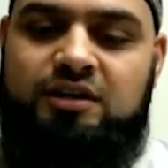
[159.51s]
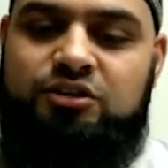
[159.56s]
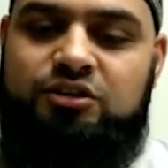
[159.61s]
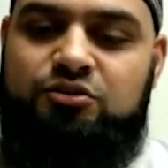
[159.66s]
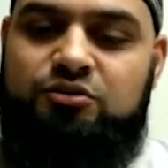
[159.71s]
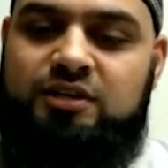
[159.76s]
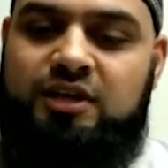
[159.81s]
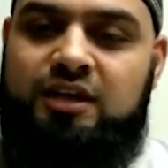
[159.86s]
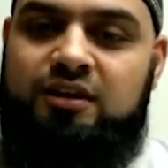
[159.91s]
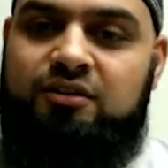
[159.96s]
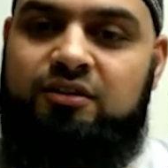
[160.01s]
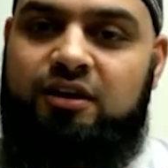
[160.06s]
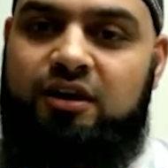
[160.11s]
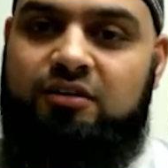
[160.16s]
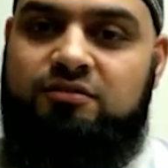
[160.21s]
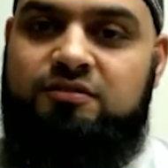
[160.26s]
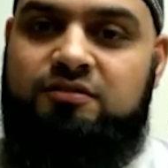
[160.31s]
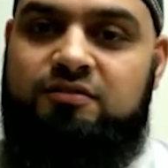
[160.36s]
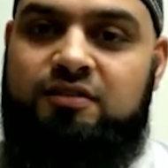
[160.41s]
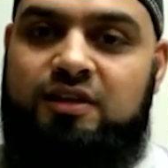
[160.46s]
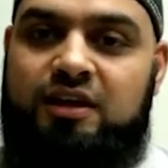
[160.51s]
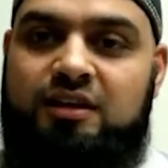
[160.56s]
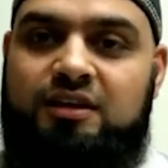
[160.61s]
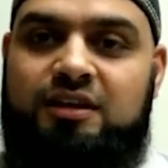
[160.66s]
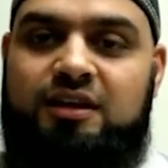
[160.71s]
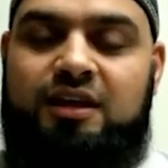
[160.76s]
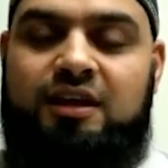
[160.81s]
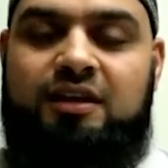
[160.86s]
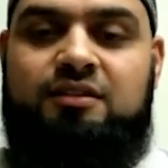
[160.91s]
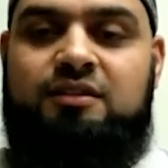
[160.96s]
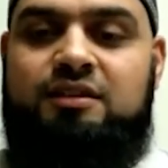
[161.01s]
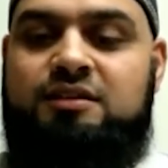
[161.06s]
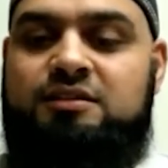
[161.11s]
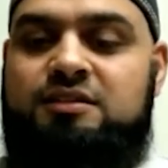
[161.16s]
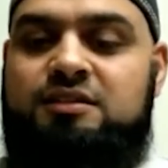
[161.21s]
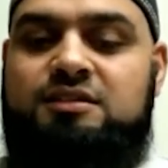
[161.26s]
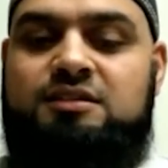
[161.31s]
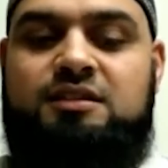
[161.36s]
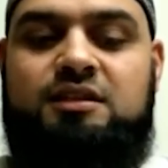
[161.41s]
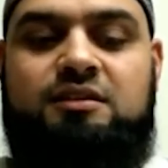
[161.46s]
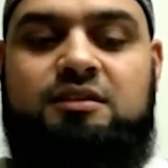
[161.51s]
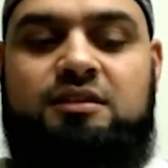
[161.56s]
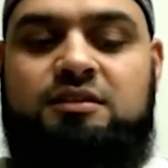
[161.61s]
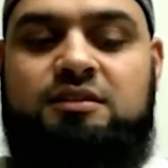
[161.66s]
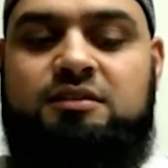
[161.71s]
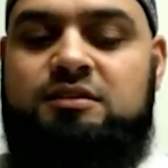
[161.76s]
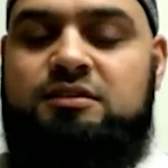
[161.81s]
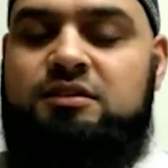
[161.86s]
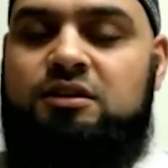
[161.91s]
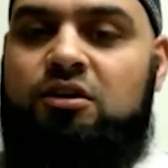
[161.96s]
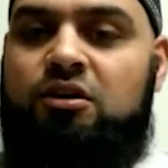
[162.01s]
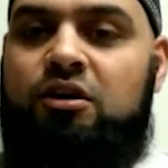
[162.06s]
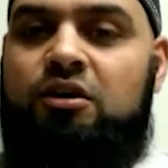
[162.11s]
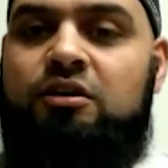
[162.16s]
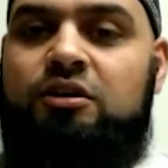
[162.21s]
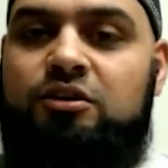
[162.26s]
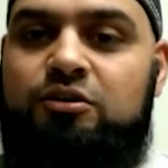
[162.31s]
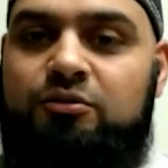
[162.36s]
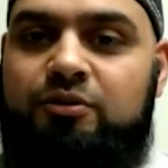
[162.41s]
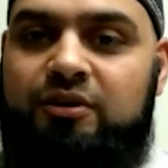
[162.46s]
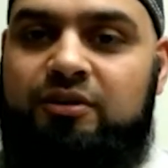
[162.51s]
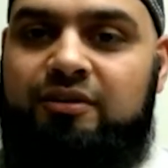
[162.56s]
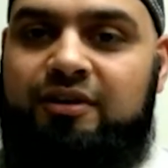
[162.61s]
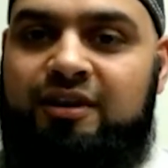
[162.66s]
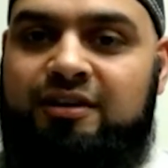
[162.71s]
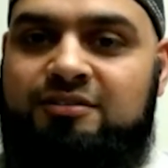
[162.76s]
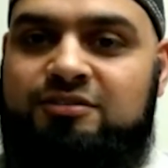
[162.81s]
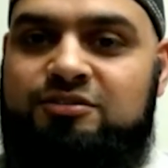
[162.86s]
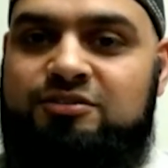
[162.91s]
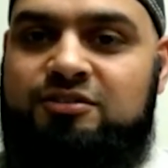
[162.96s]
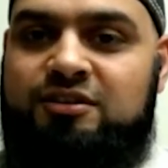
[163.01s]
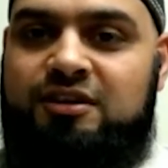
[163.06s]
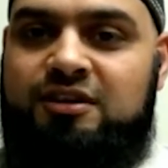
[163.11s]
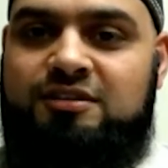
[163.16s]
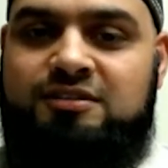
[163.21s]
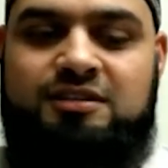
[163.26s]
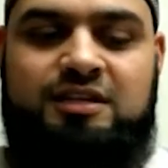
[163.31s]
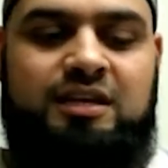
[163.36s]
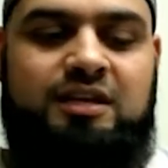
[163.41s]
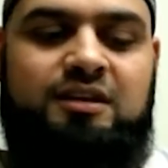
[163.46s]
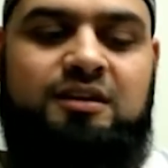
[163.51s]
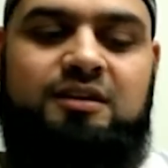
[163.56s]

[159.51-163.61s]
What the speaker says: Do 10 rounds of that, and this is a cardio exercise.